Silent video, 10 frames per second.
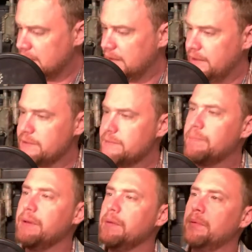this
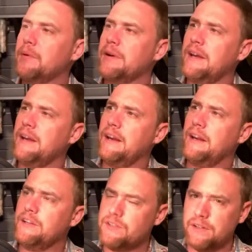pupil
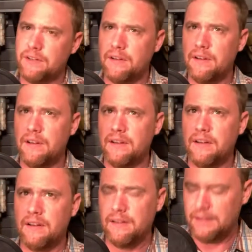gauge and
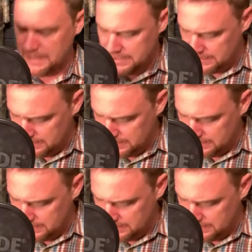light.